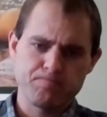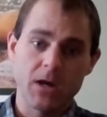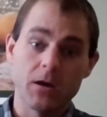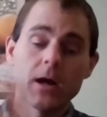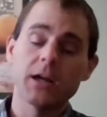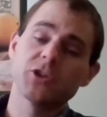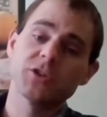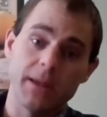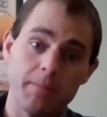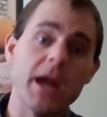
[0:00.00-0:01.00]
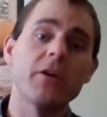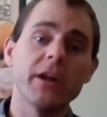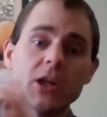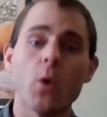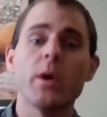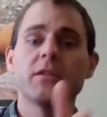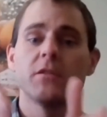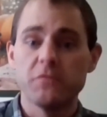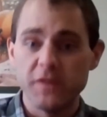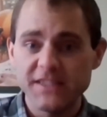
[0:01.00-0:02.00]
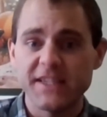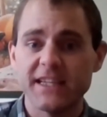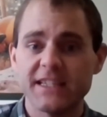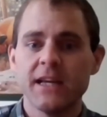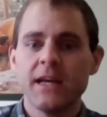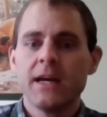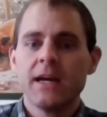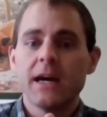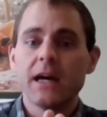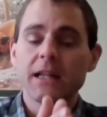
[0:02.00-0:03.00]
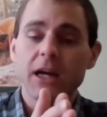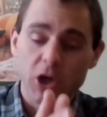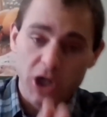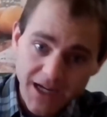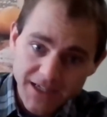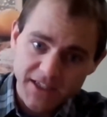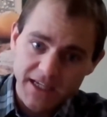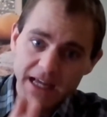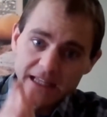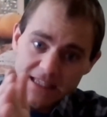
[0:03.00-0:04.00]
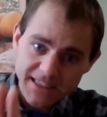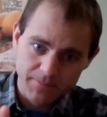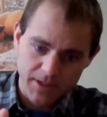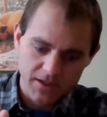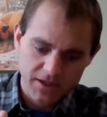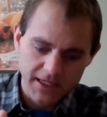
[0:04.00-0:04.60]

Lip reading: I should say Mary going to visit her cousin Elizabeth.